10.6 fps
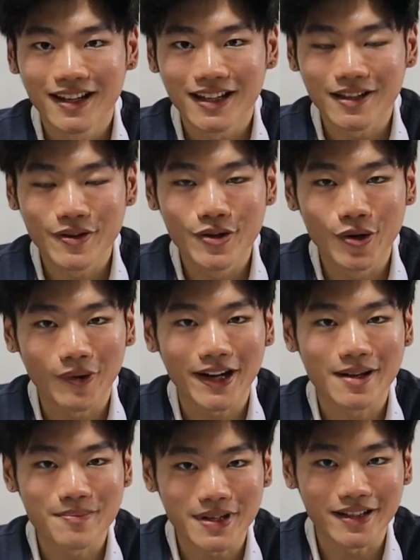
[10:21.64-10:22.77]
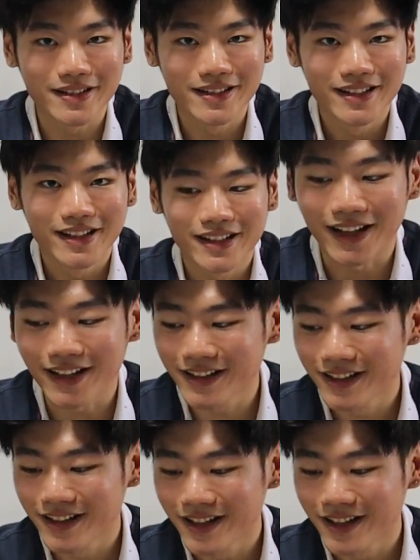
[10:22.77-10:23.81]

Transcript: if you know what I mean. Like,